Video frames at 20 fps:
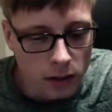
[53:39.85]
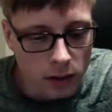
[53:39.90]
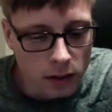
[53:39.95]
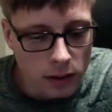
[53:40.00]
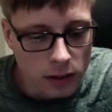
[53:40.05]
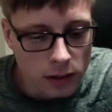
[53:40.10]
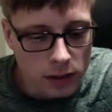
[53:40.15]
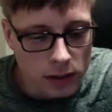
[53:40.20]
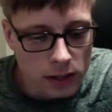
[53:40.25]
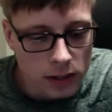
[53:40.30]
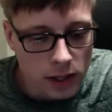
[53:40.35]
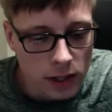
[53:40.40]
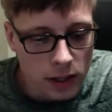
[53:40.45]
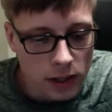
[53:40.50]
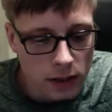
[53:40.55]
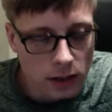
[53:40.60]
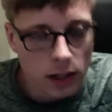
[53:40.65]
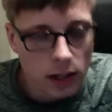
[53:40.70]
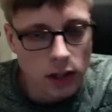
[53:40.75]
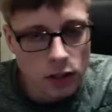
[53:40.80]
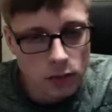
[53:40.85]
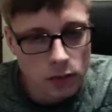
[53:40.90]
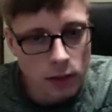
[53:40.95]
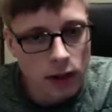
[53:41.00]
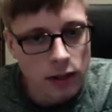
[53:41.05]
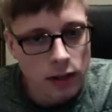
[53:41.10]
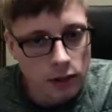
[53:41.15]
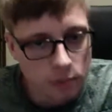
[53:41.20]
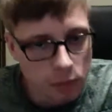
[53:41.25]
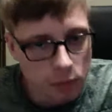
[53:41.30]
Insane Cajun
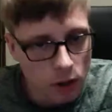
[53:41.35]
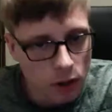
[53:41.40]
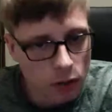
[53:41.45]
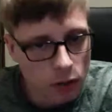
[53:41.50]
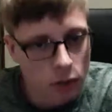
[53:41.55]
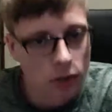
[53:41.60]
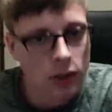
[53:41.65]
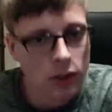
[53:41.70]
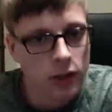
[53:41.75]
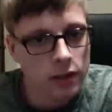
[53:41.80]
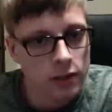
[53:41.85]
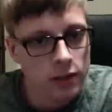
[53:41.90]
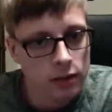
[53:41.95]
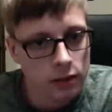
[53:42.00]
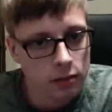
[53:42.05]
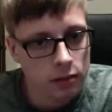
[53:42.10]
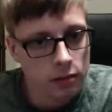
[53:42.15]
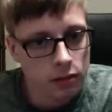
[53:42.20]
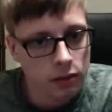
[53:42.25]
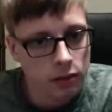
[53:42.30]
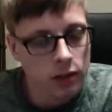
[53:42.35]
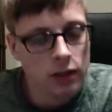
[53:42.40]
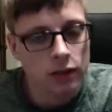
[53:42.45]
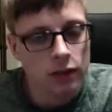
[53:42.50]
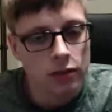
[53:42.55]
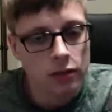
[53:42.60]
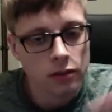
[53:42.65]
Madness Part 1 I did complete,